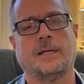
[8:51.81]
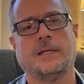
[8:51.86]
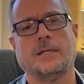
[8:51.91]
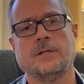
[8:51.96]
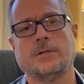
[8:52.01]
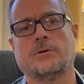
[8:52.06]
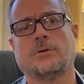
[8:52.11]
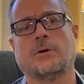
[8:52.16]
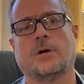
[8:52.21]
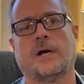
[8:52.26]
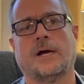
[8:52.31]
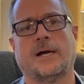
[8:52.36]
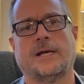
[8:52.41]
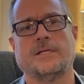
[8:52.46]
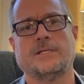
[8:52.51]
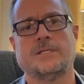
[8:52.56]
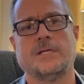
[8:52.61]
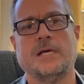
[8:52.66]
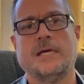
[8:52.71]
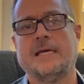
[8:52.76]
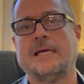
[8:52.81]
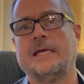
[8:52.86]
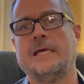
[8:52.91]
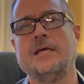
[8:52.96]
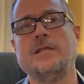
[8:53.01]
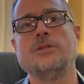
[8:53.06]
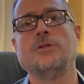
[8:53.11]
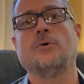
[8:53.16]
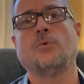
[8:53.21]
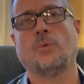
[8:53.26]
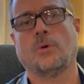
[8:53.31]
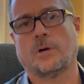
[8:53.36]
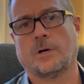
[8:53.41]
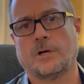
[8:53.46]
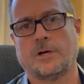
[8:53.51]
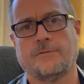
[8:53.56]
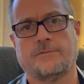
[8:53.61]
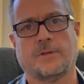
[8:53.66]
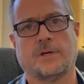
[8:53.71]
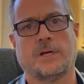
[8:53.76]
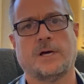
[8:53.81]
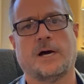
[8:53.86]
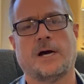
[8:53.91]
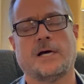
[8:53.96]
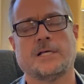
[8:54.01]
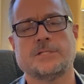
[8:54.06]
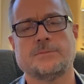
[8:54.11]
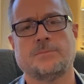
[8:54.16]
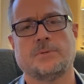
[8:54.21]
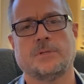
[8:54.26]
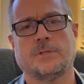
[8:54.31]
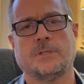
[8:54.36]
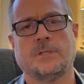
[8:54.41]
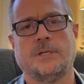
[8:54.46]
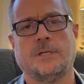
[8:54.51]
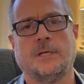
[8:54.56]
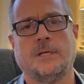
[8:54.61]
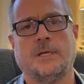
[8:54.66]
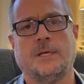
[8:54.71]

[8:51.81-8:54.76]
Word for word: in Christ, in the work of the gospel,